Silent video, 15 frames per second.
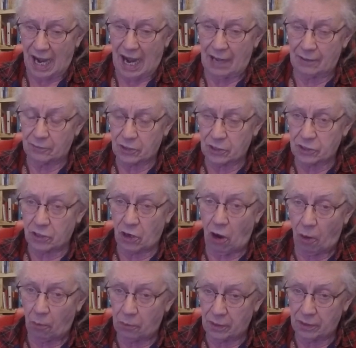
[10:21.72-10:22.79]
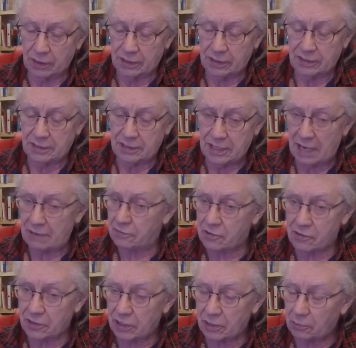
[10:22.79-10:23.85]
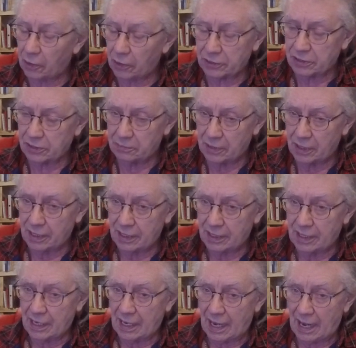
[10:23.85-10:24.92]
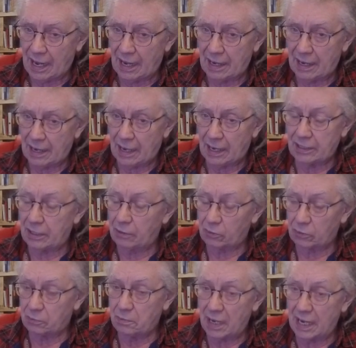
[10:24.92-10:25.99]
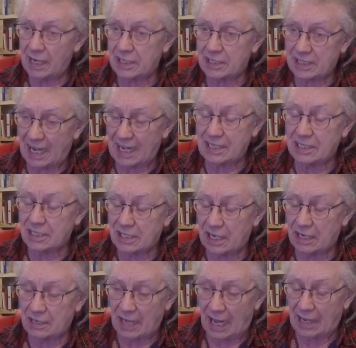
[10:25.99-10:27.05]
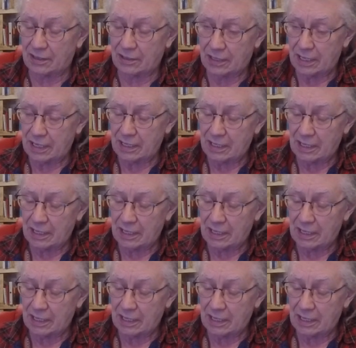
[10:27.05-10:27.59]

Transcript: at the top, never at the bottom. And it would make sense that the